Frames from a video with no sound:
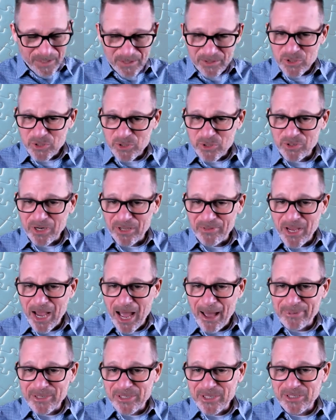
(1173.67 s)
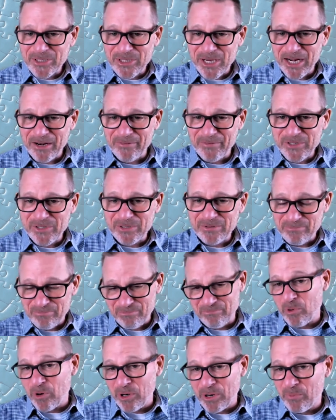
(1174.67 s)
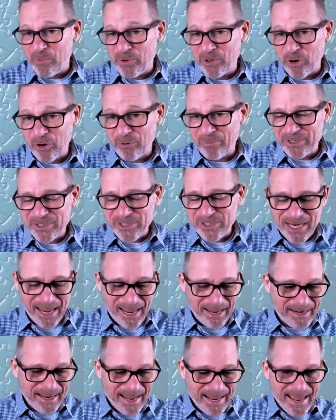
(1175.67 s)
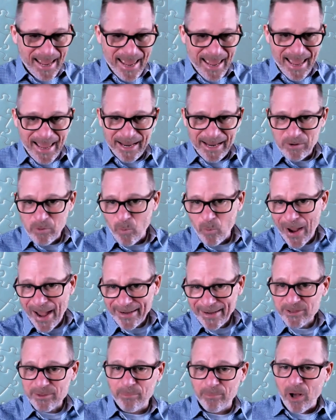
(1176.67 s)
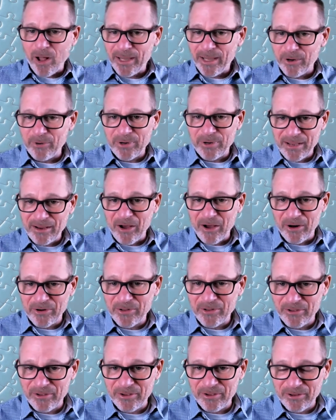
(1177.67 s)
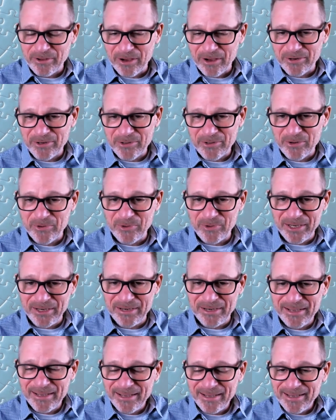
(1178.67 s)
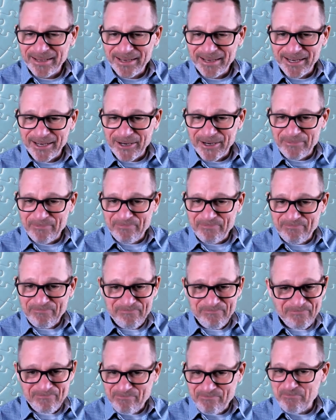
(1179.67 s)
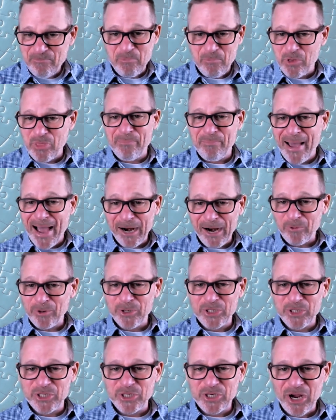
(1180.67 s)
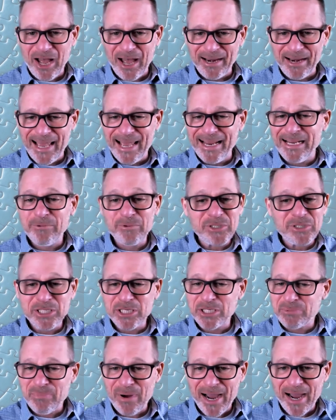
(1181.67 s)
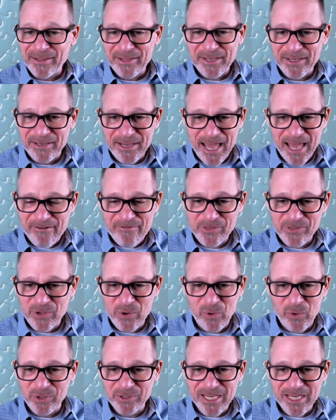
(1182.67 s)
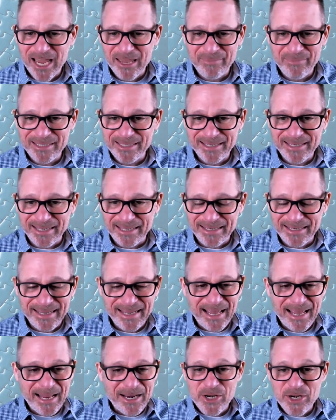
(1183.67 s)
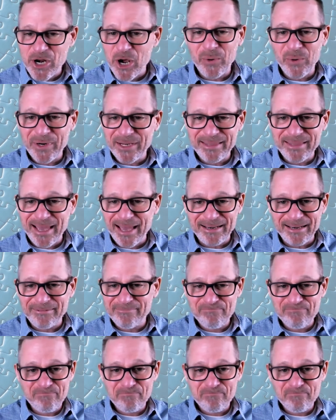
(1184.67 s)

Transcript: stood on the opposite side of where he would normally stand, and whacked the ball out onto the green with a backward shot. And he was smiling and laughing the whole time he did it, knowing that,